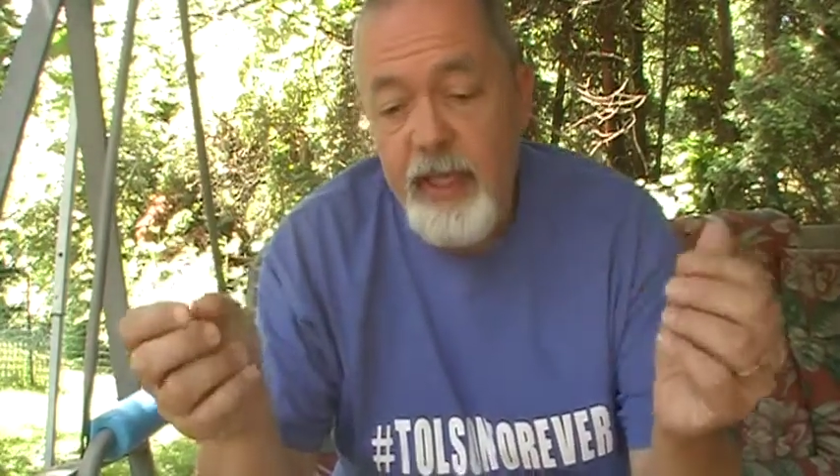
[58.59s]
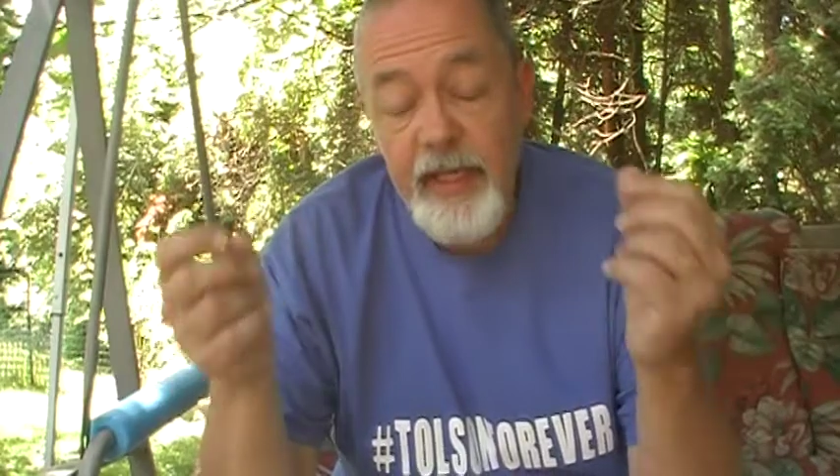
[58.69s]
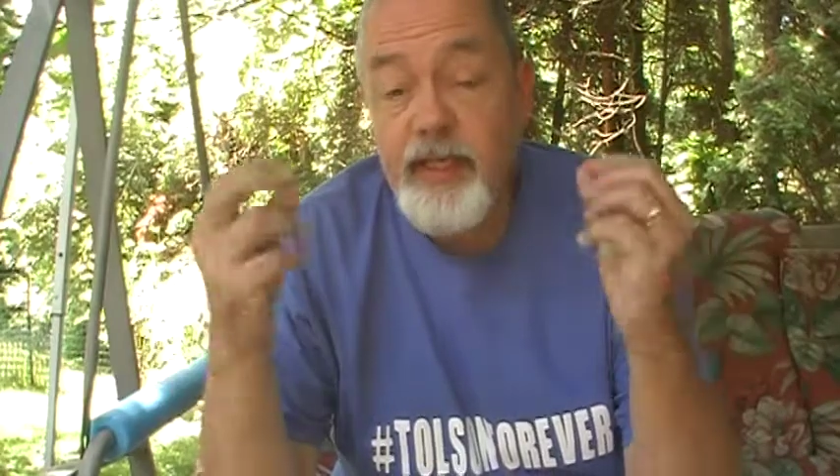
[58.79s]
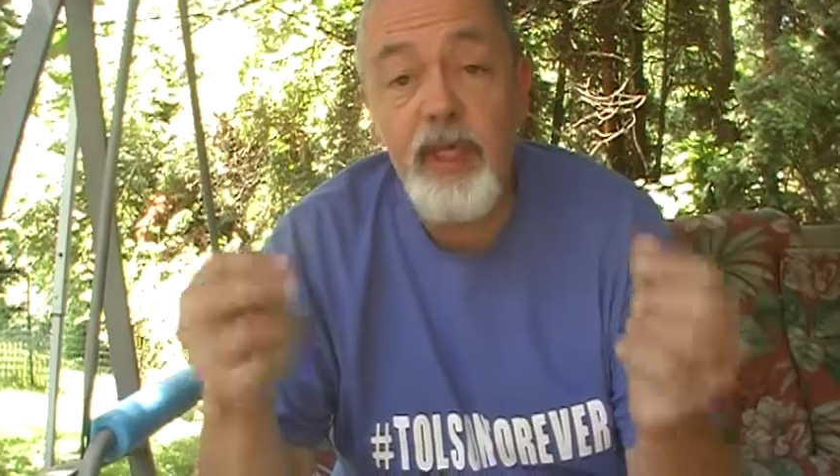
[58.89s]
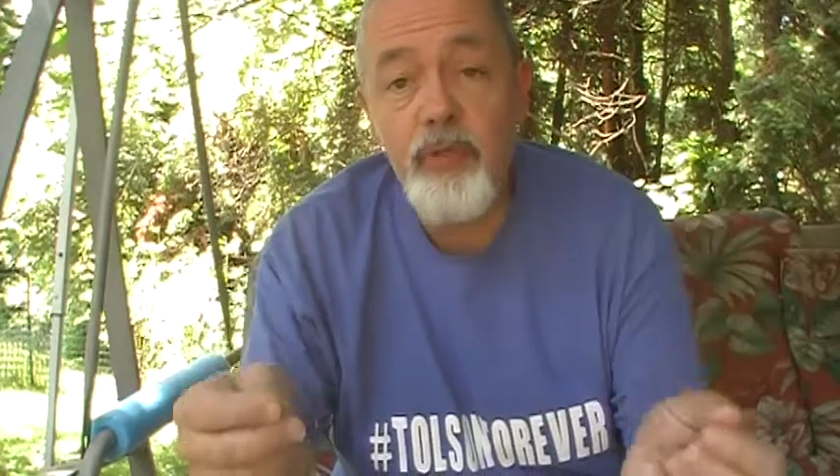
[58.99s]

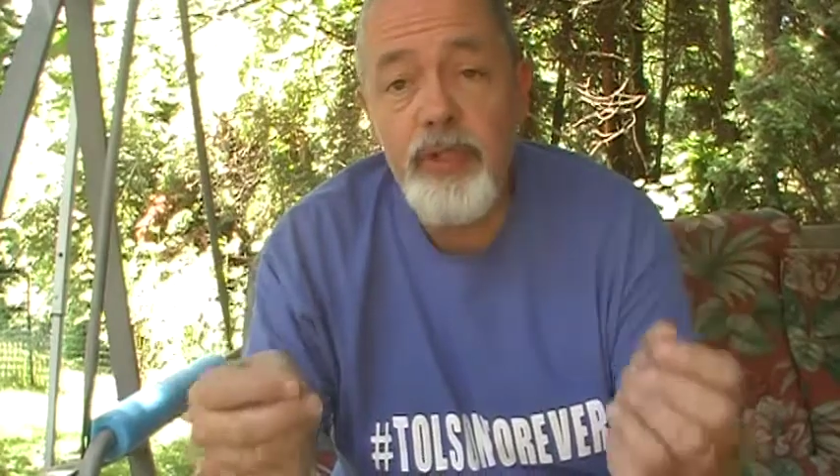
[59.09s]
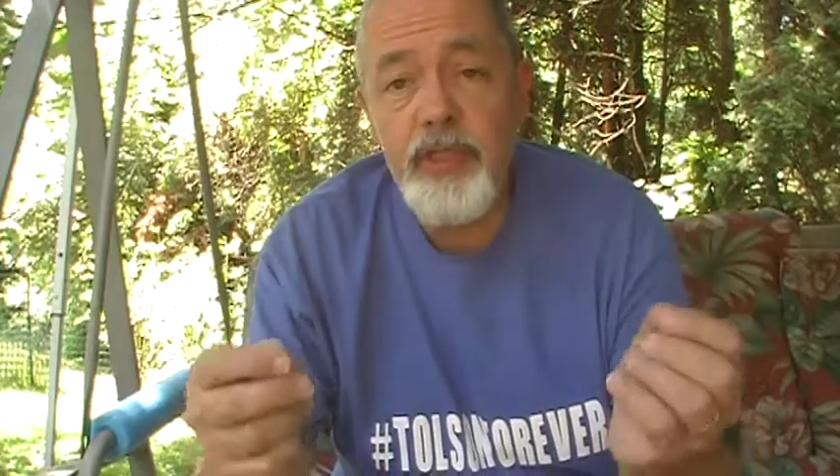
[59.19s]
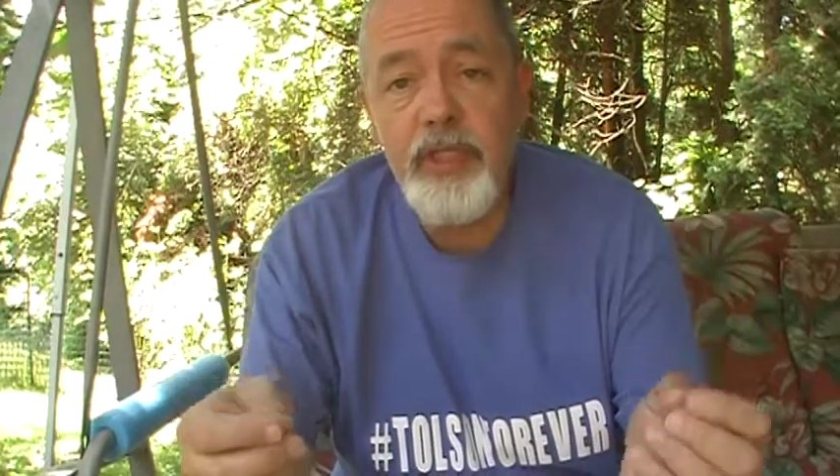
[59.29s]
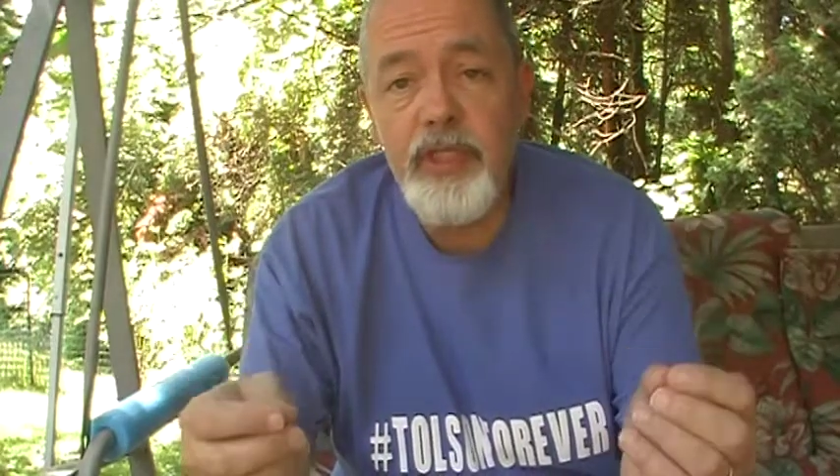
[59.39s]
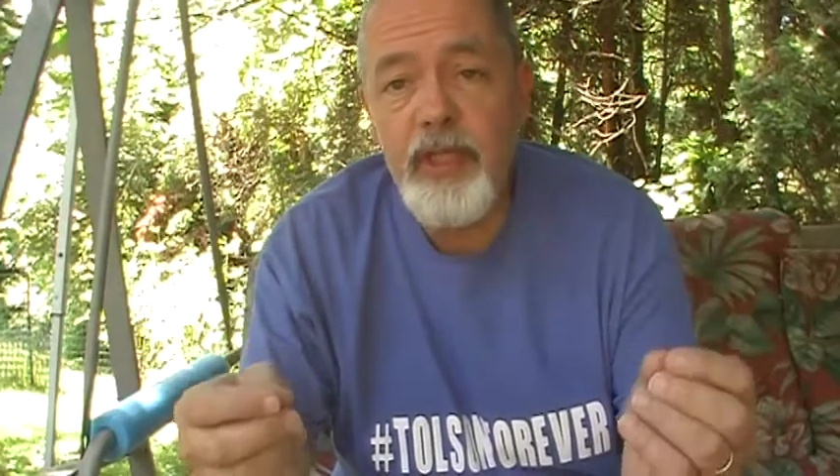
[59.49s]
is
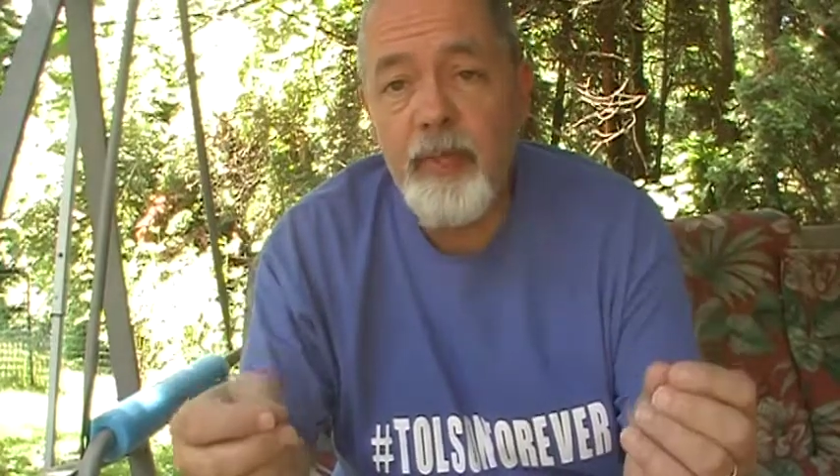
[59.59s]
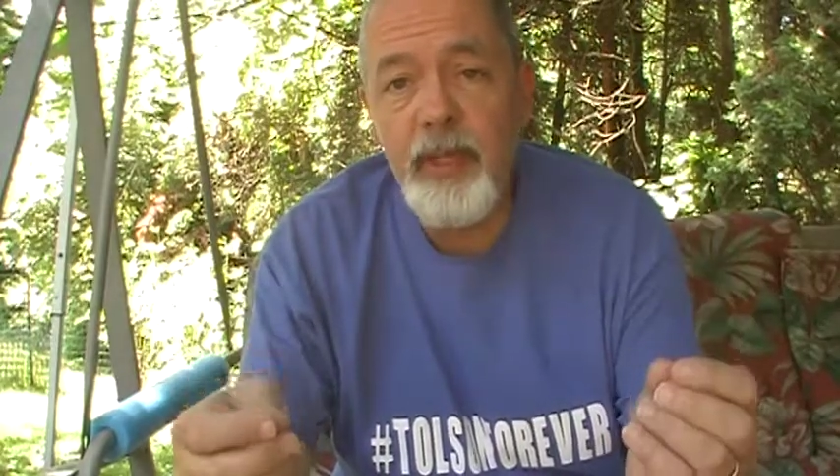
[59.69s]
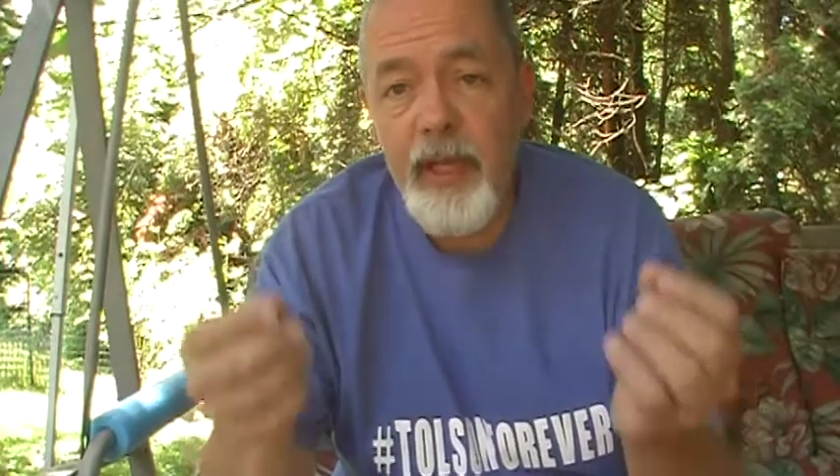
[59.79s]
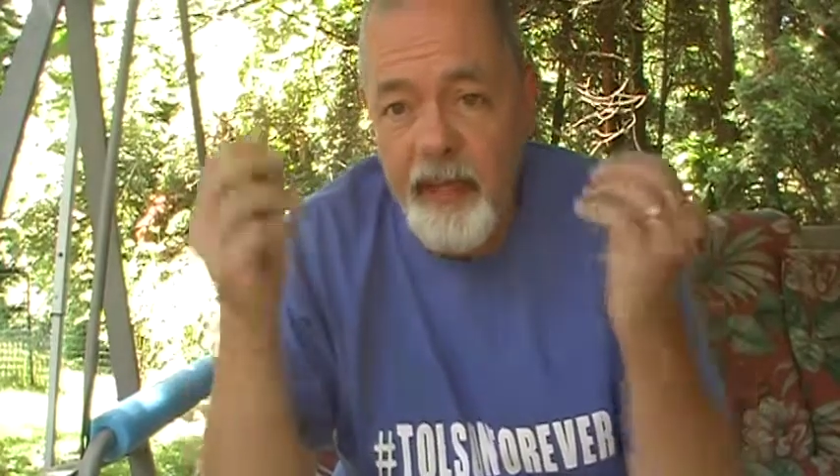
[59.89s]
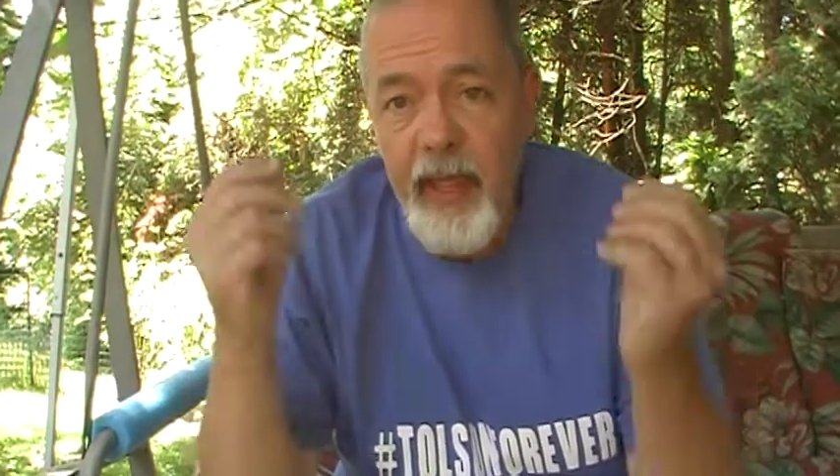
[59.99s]
interested in
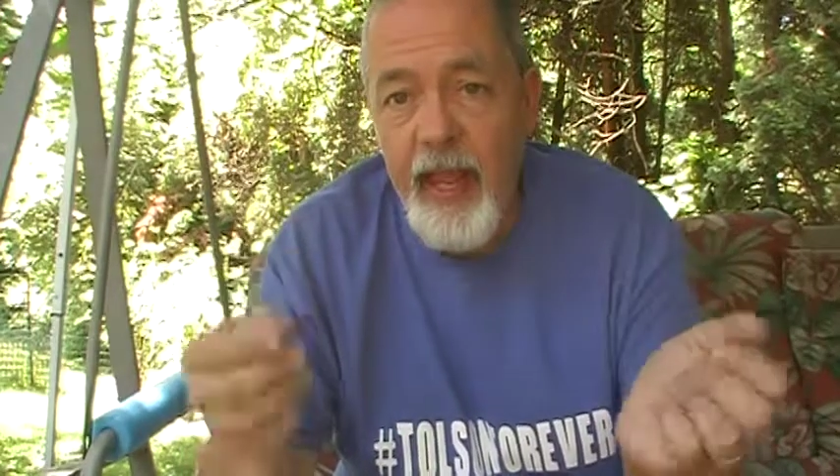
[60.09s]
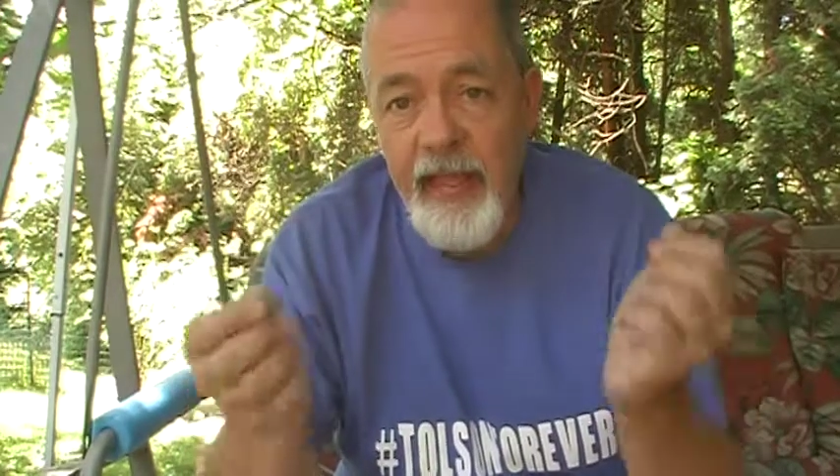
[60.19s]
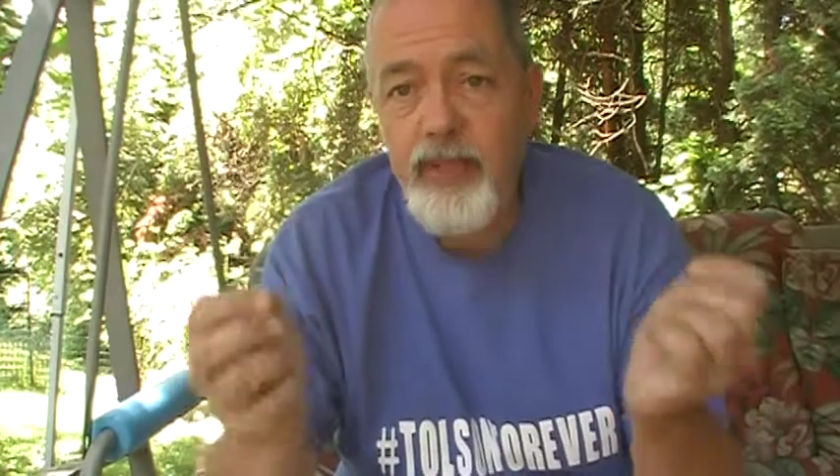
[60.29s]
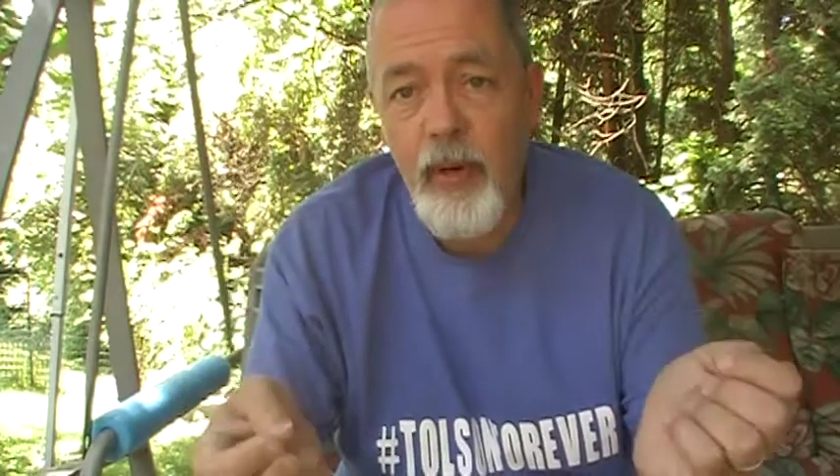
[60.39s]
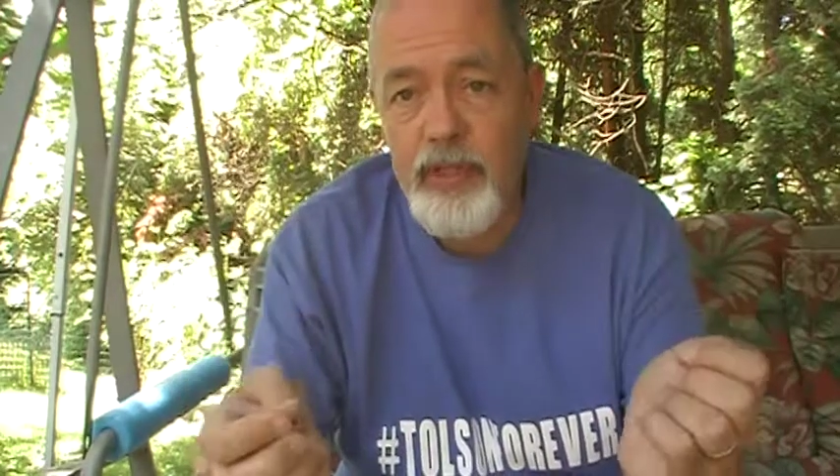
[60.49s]
something and they
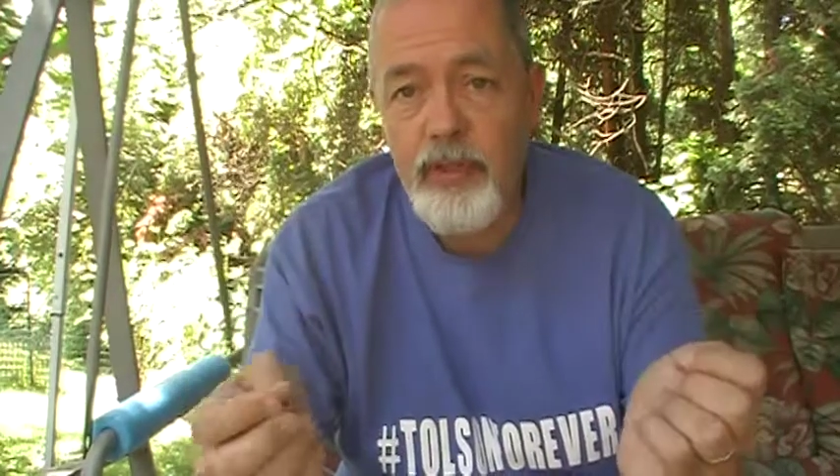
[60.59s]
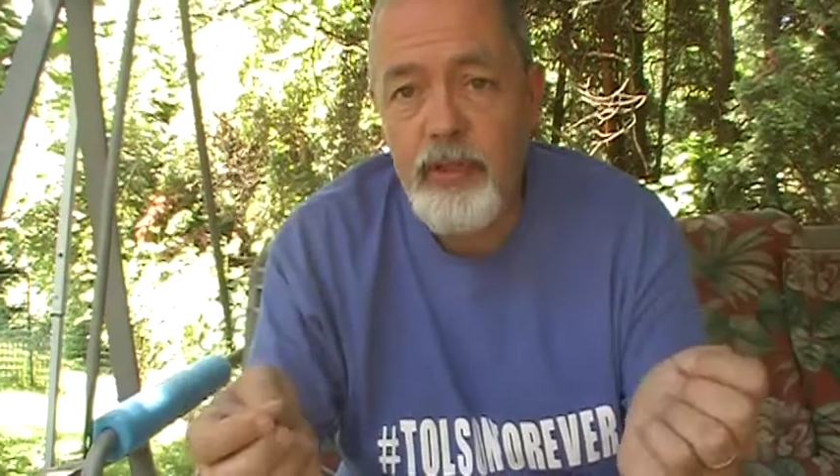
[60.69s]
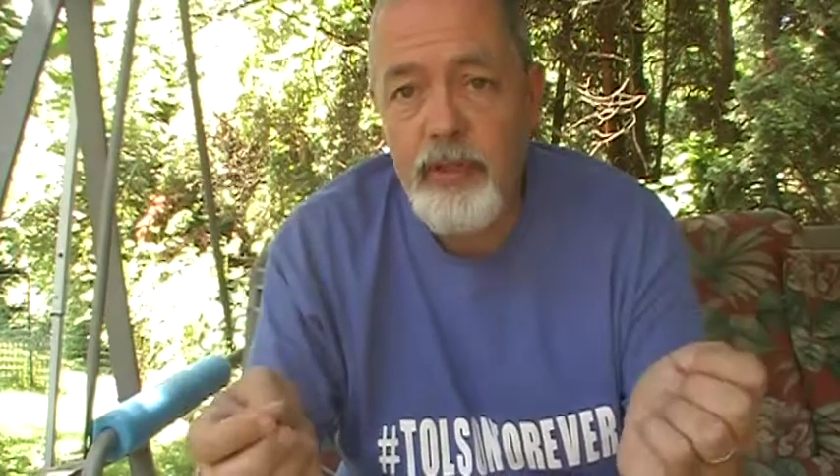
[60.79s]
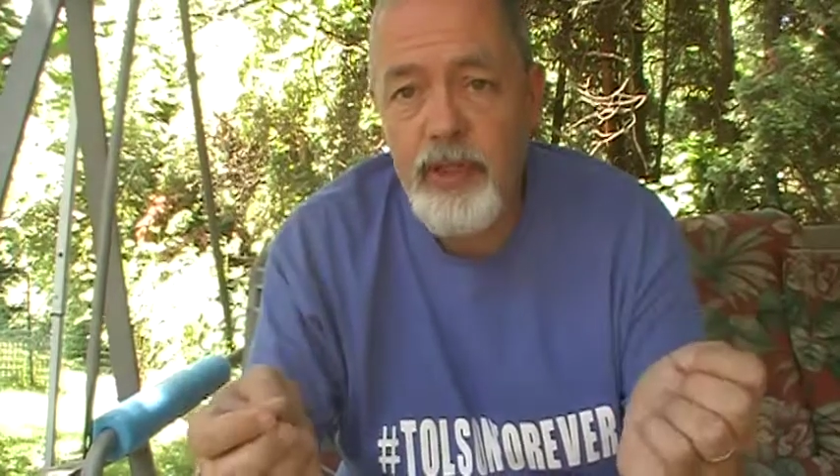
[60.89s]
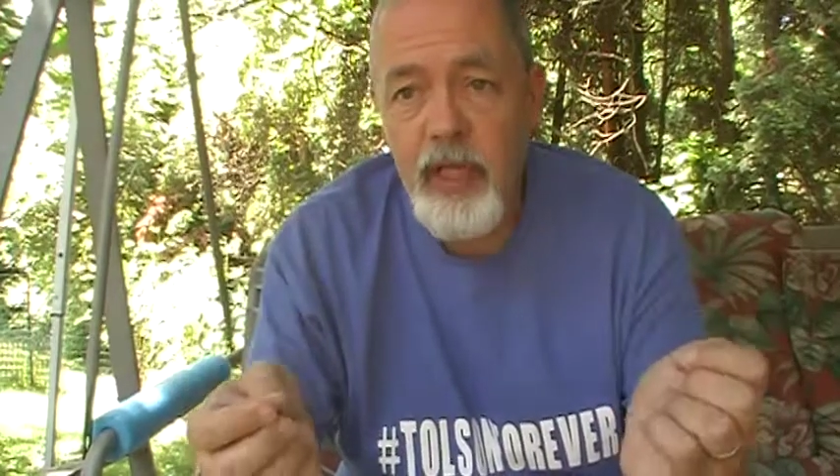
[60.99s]
ask
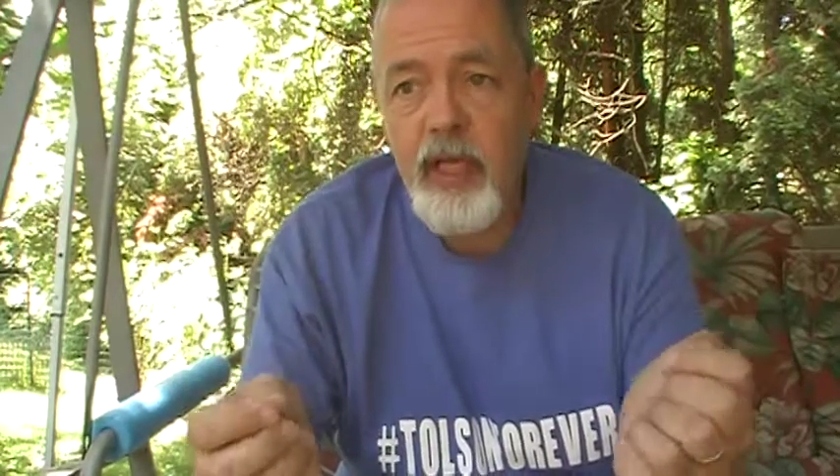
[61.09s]
questions